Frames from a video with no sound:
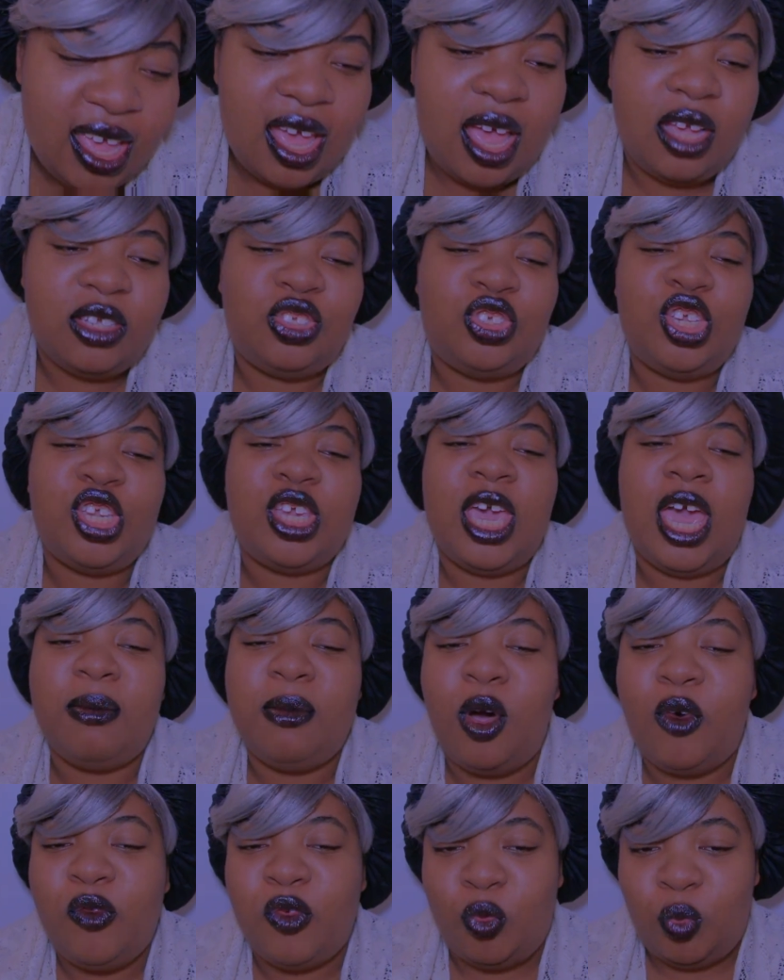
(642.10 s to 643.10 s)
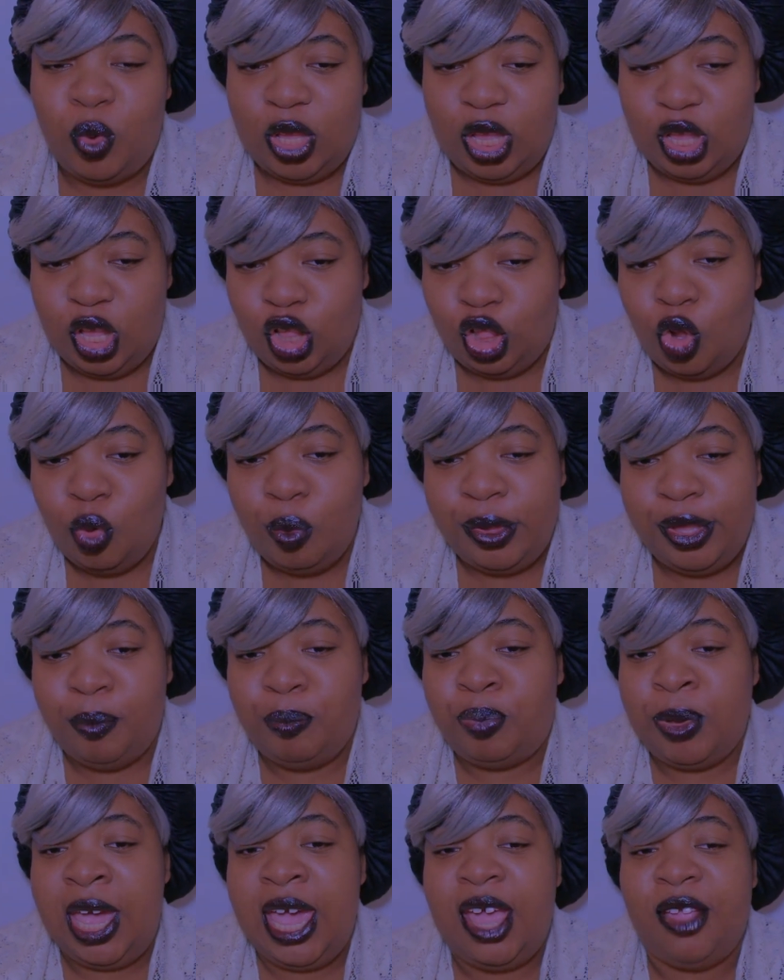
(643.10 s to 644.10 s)
How she came over with an
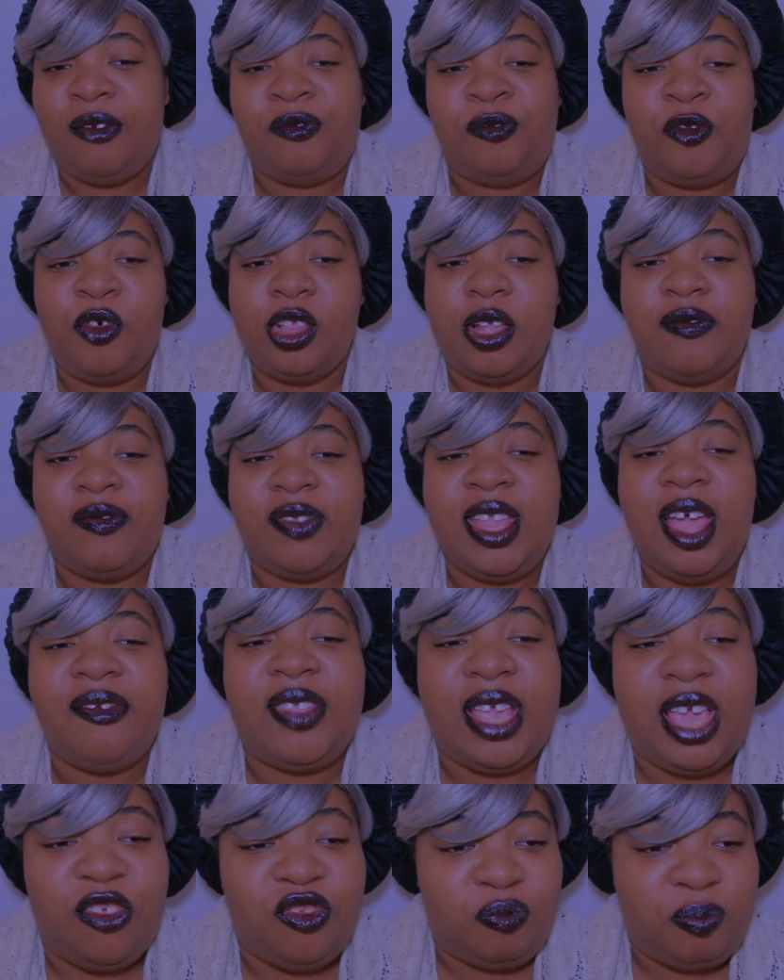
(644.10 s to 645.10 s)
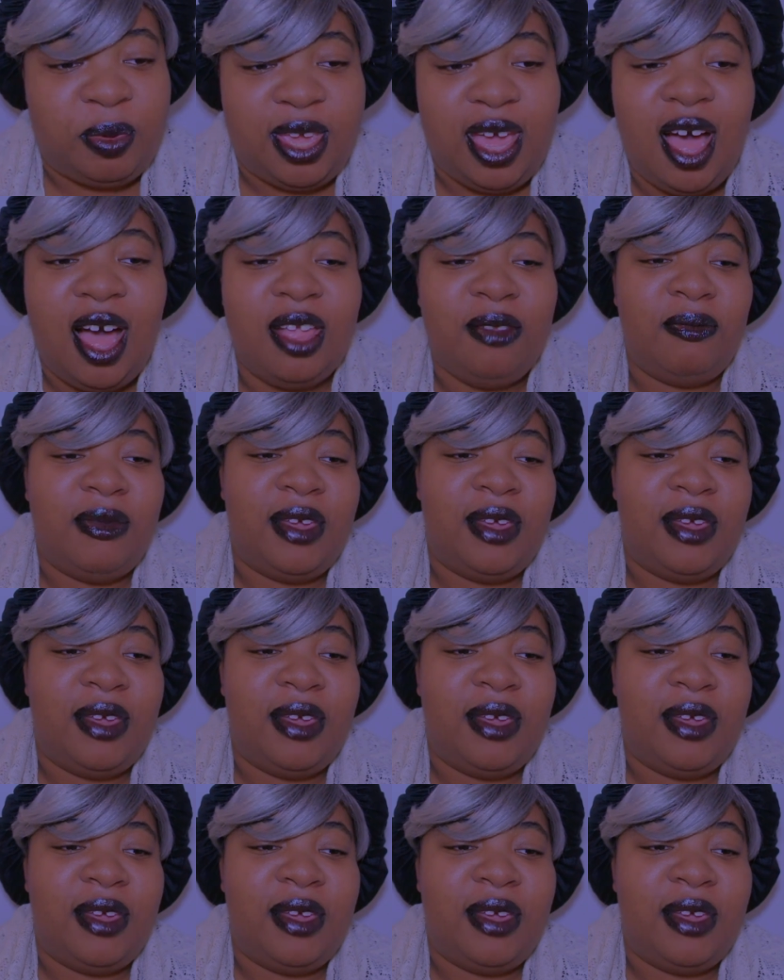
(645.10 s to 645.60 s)
aluminum pan full of nothing is beyond